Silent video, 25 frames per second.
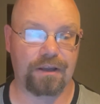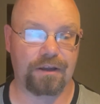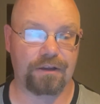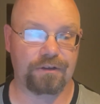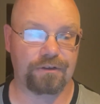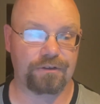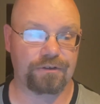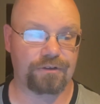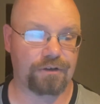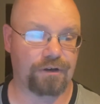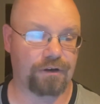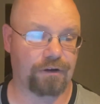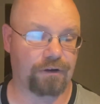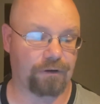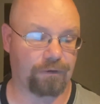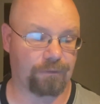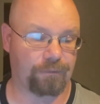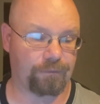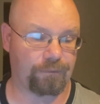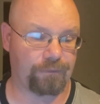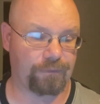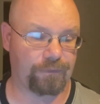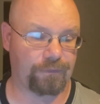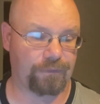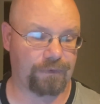So
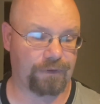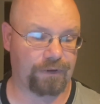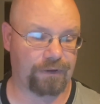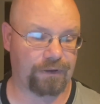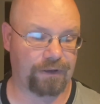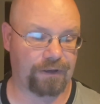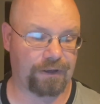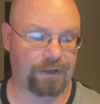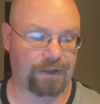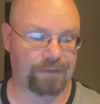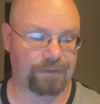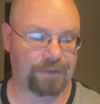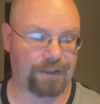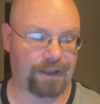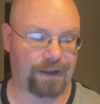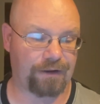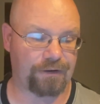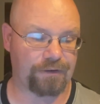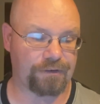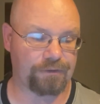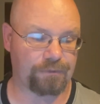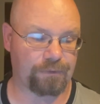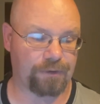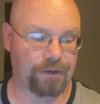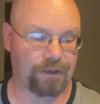got
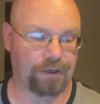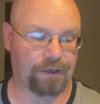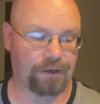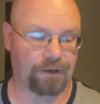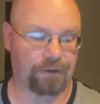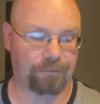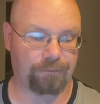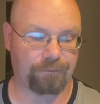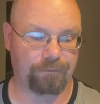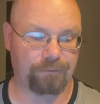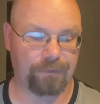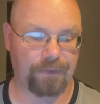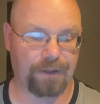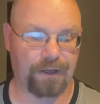that as well.